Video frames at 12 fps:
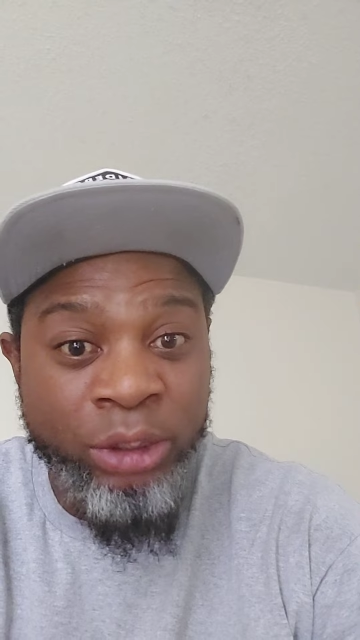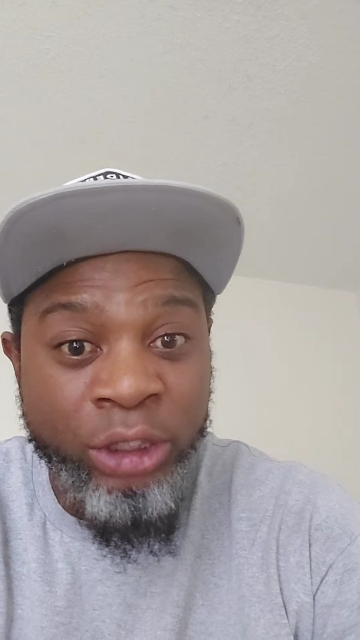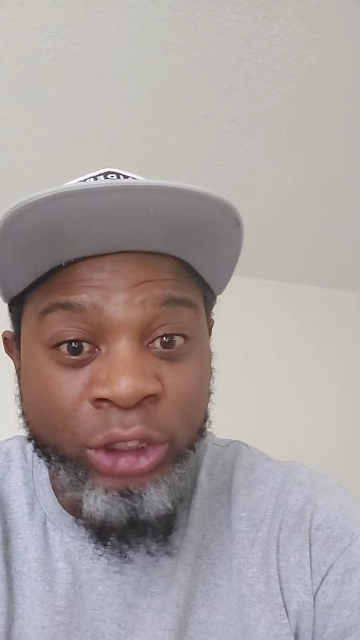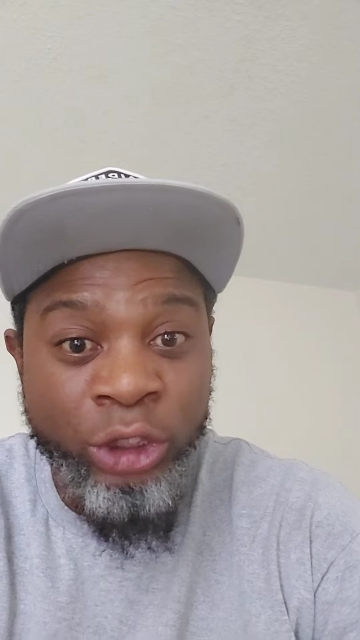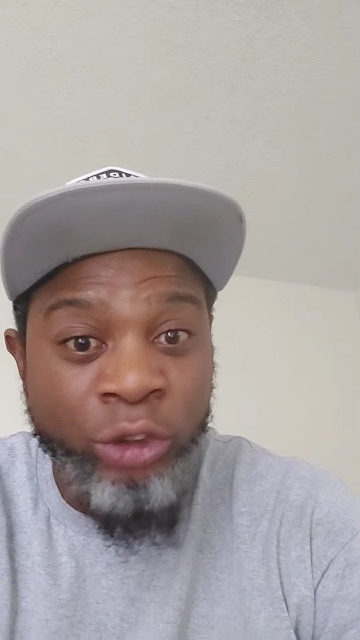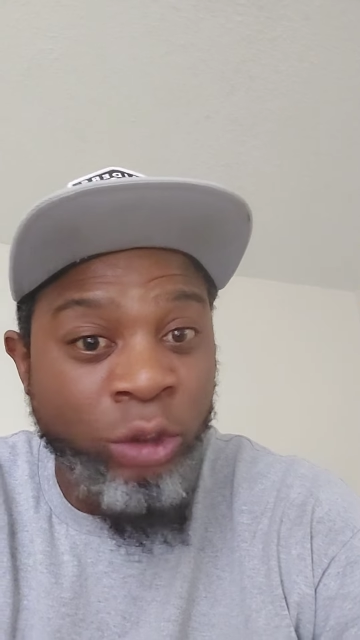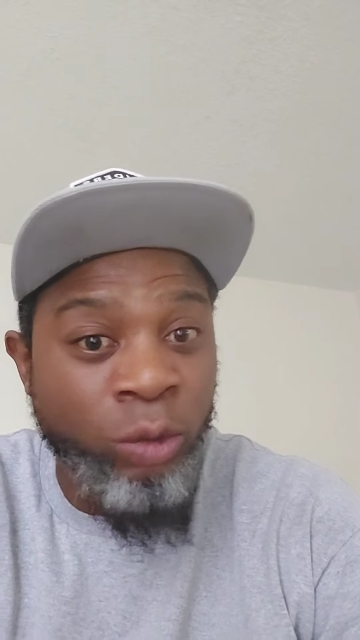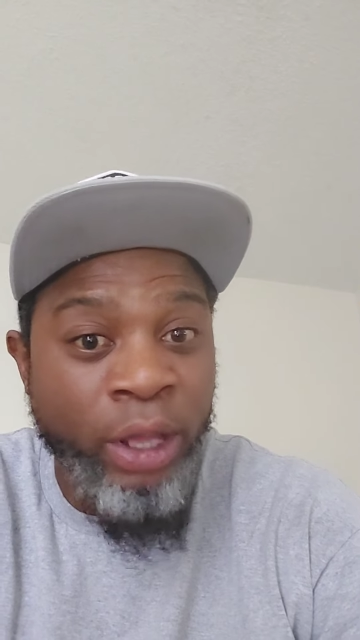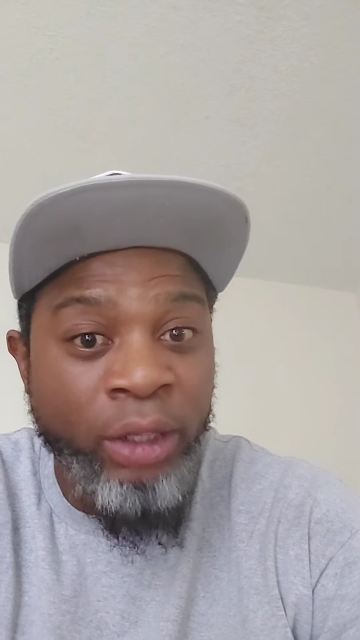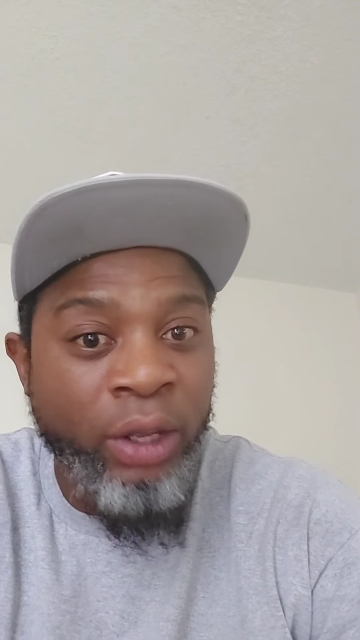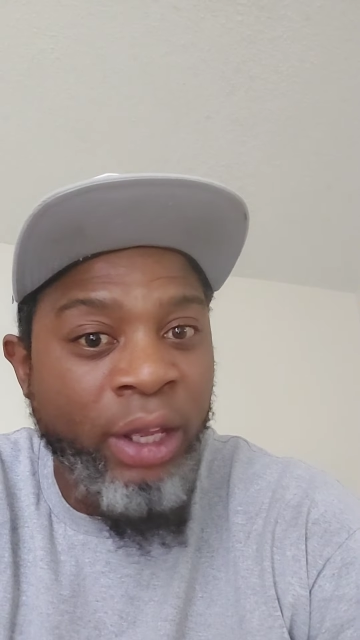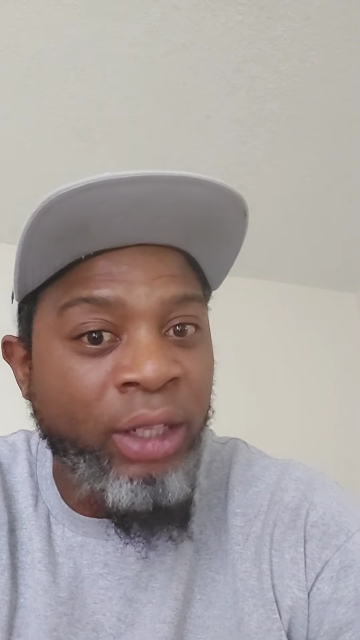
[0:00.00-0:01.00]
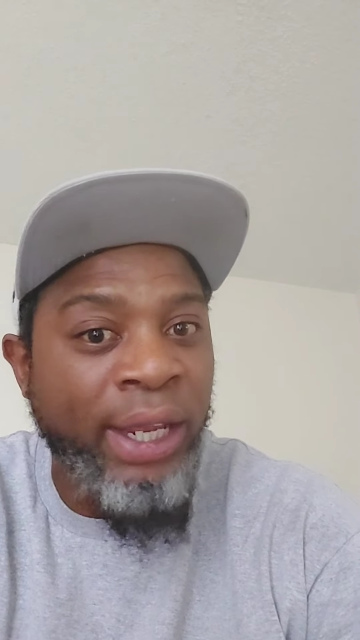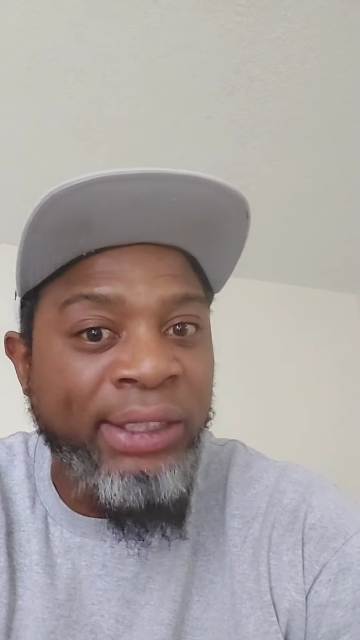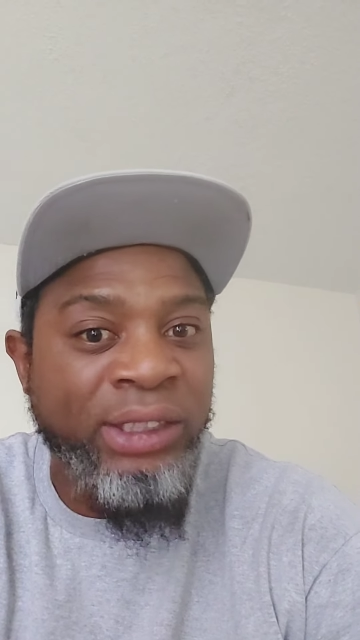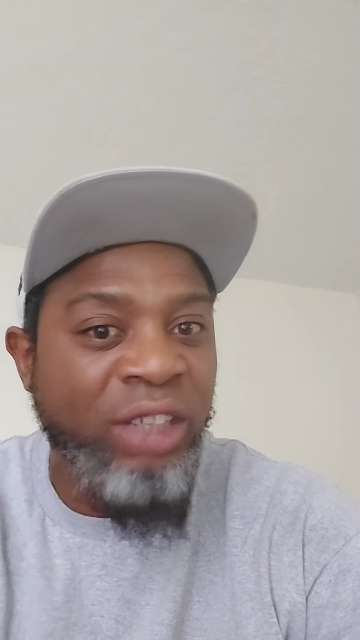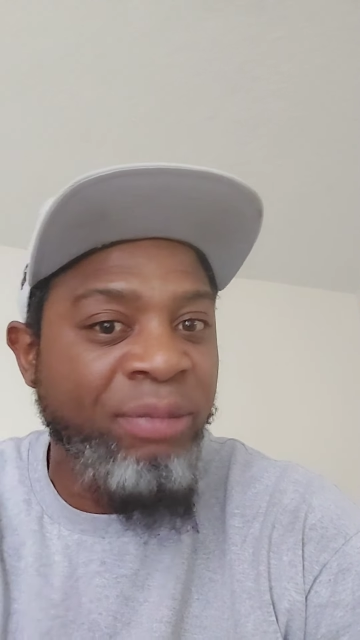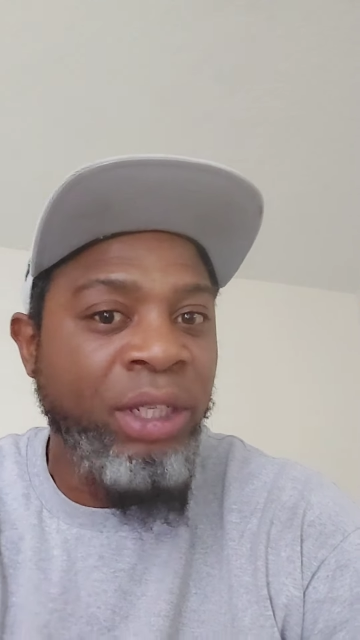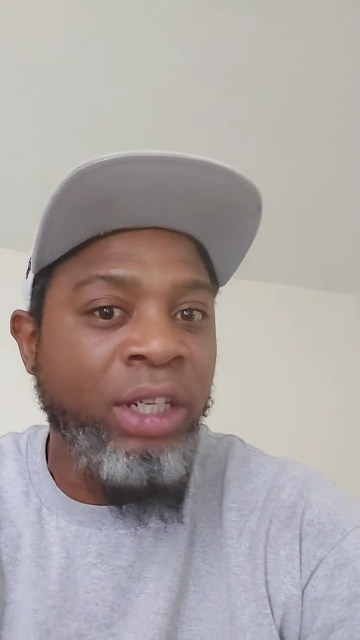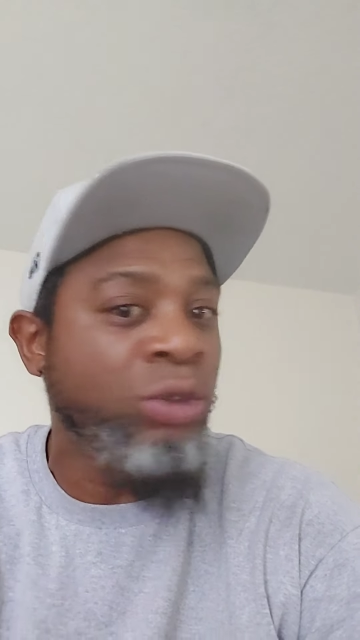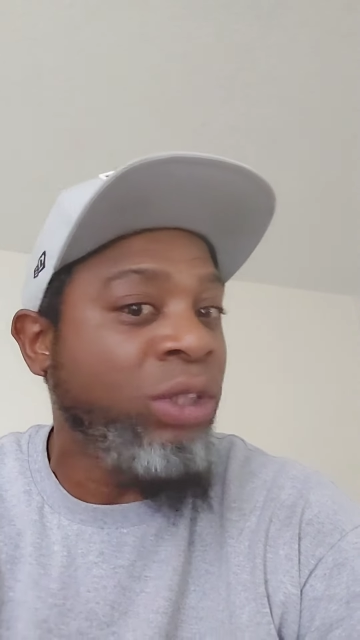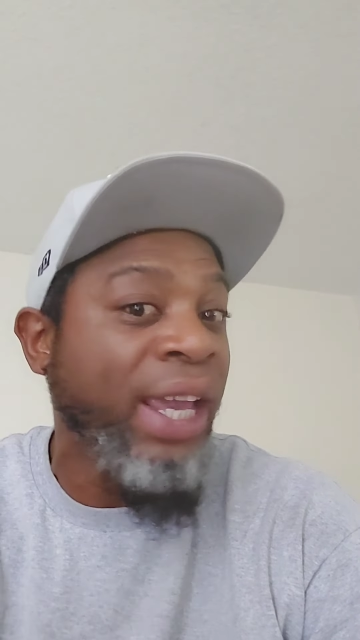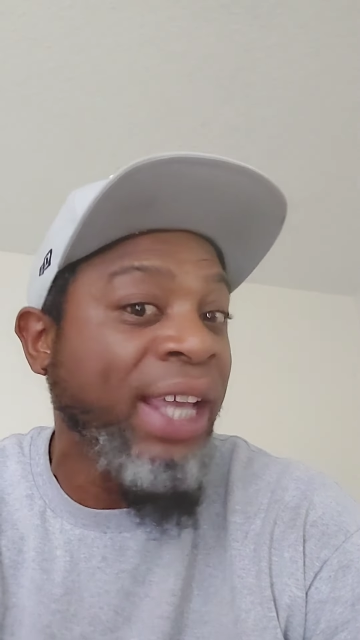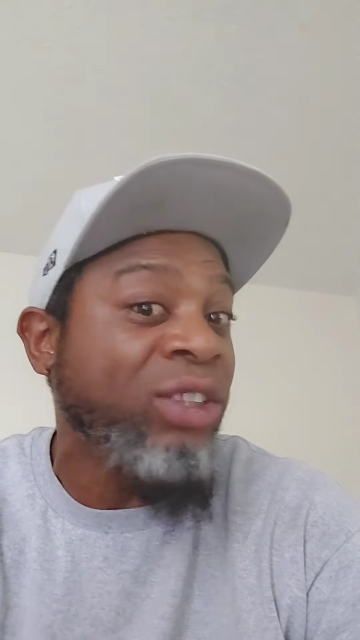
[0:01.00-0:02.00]
to just the regular LA stuff, because
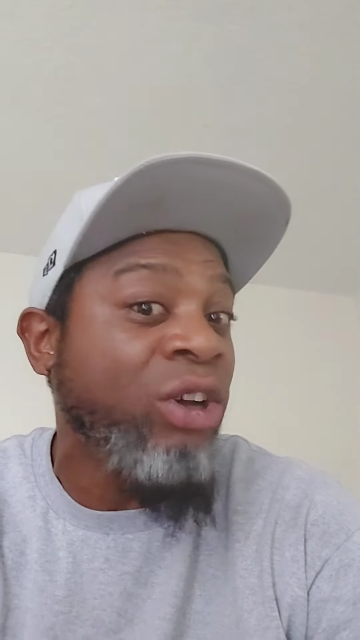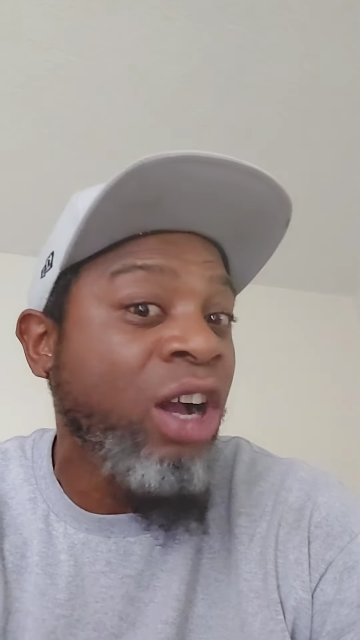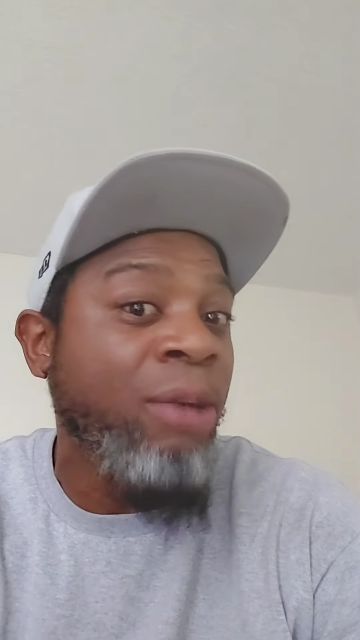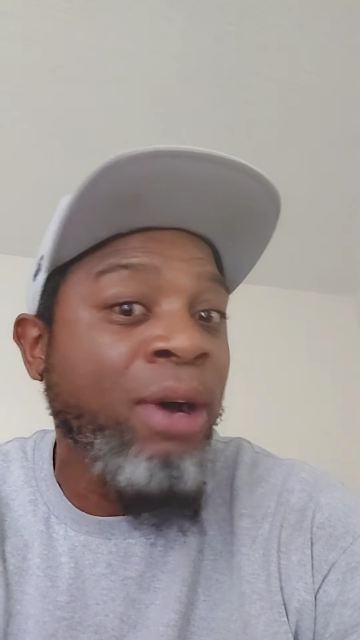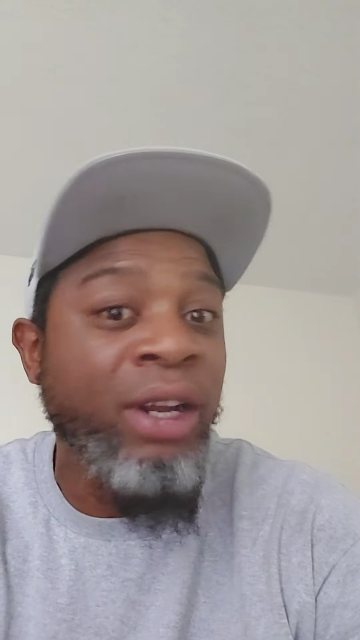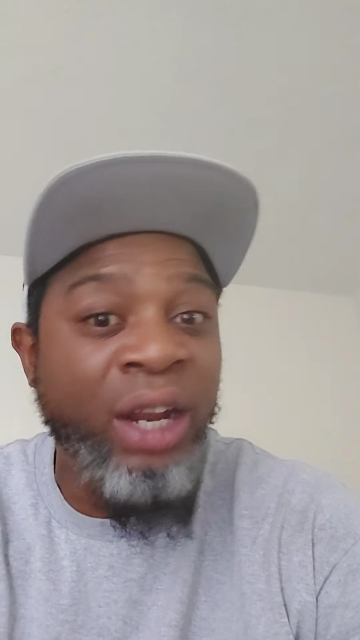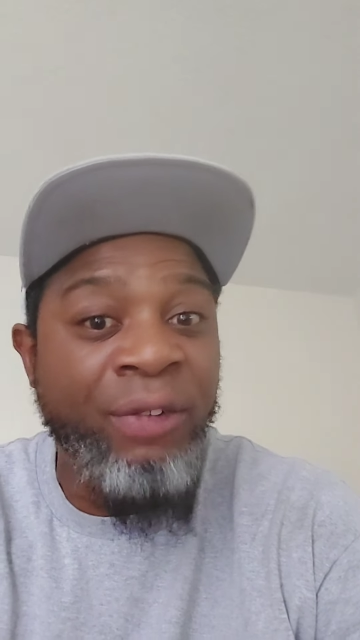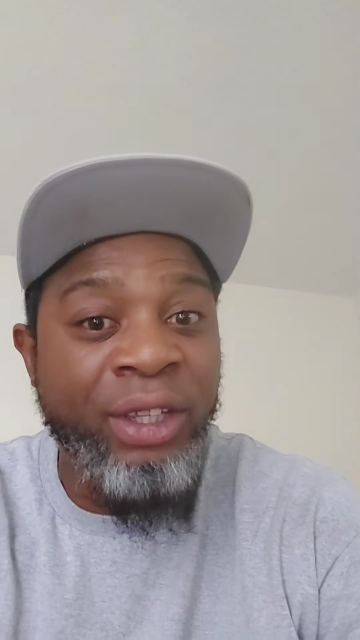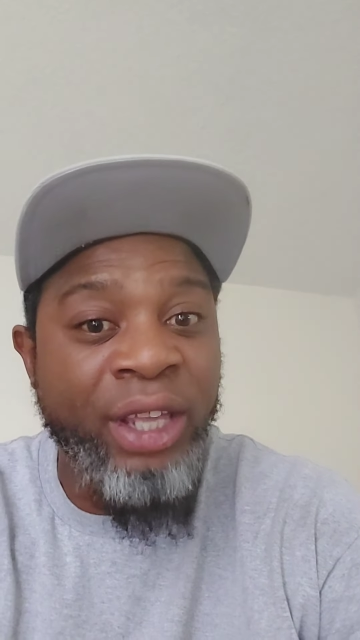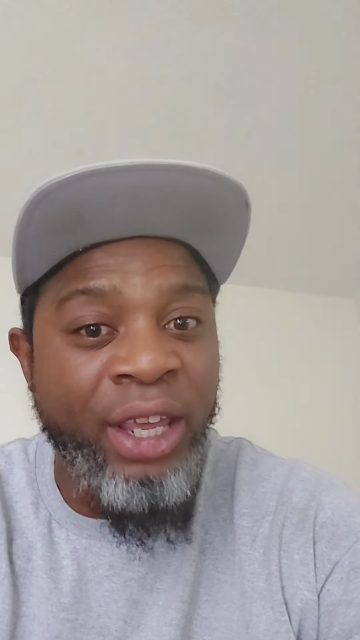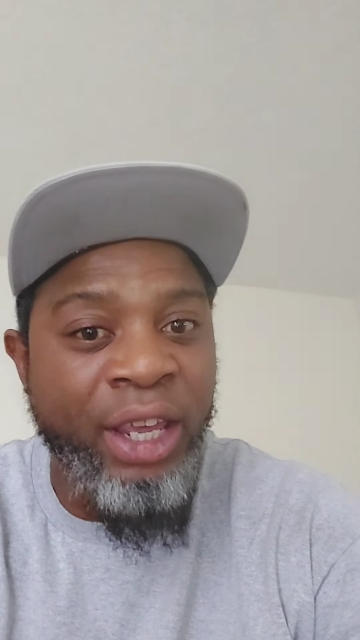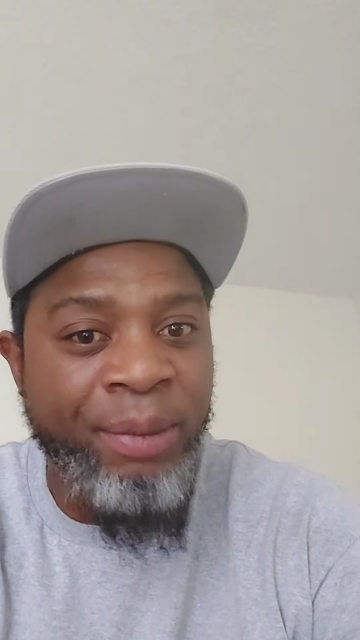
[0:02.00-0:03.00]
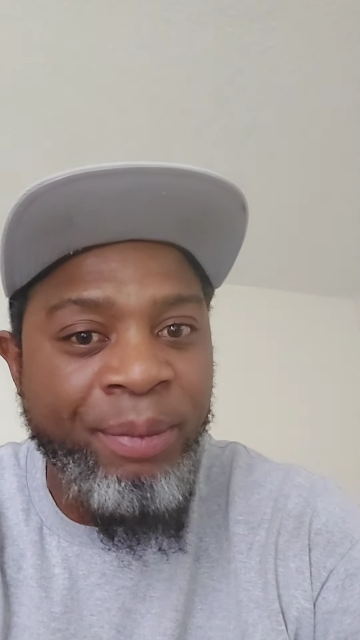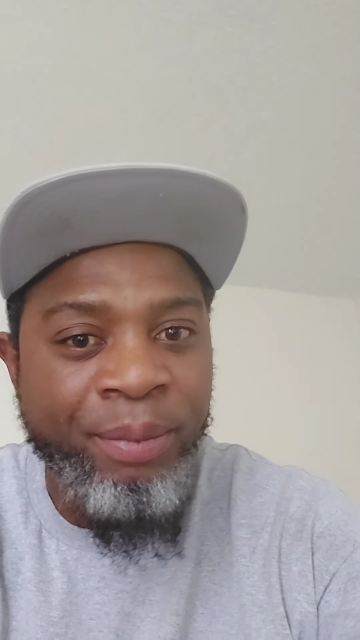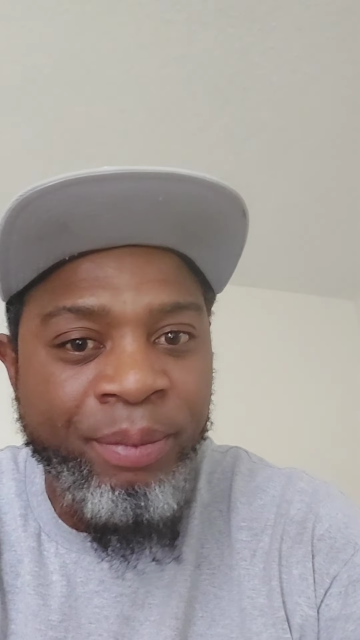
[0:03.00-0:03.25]
you can't talk about everything.